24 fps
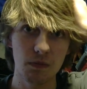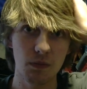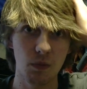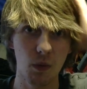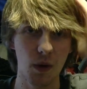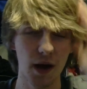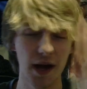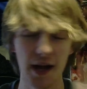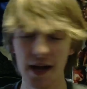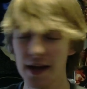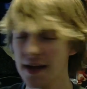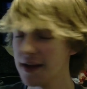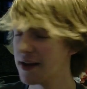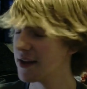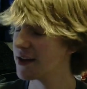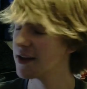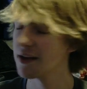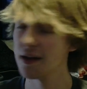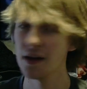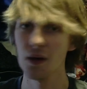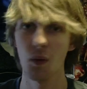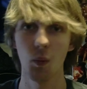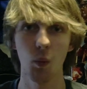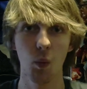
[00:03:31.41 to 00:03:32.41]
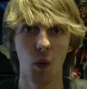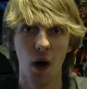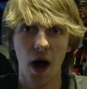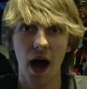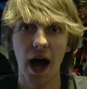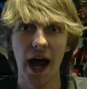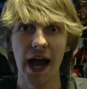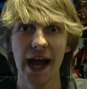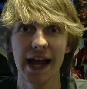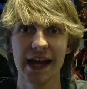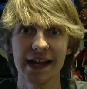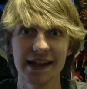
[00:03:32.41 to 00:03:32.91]
why
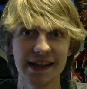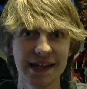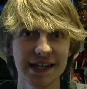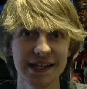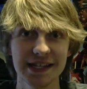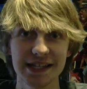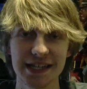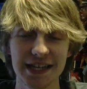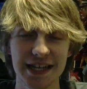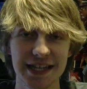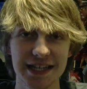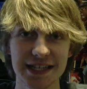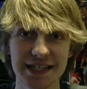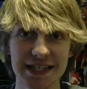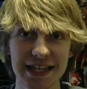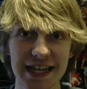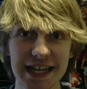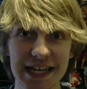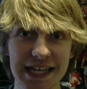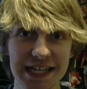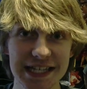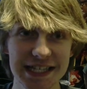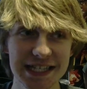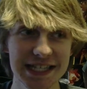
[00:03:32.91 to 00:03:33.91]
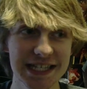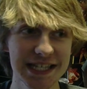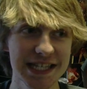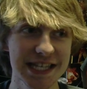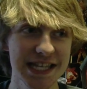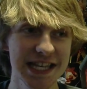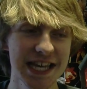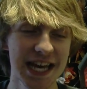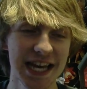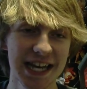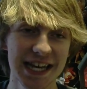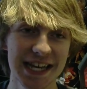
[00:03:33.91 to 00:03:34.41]
why this exists,
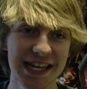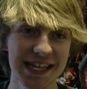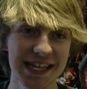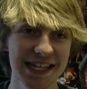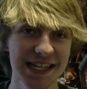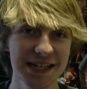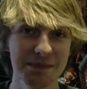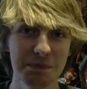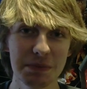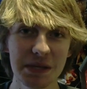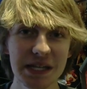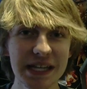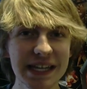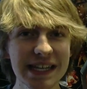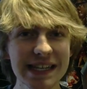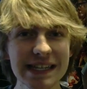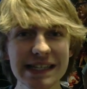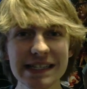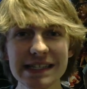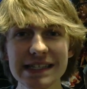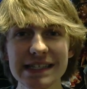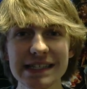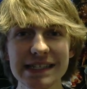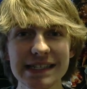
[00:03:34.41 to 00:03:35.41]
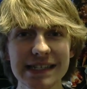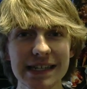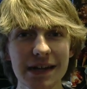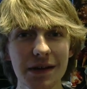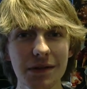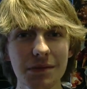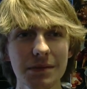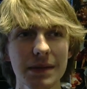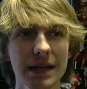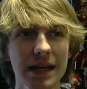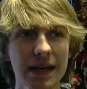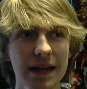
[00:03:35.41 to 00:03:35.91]
then please
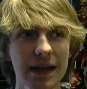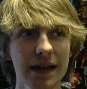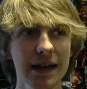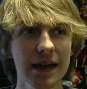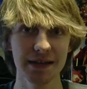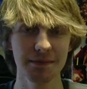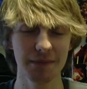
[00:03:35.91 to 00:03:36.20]
tell me.